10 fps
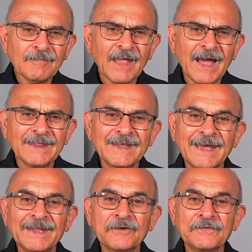At the
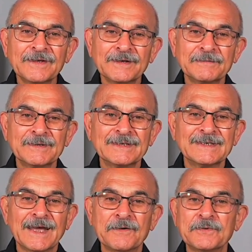end of it
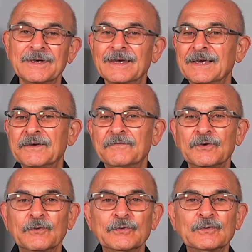is happy. We
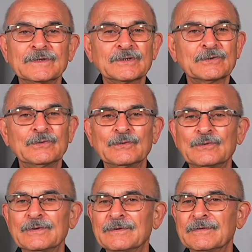go to
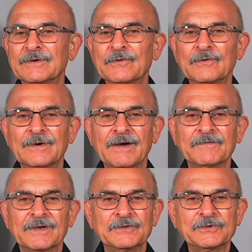school, we go
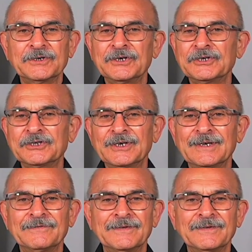have education, we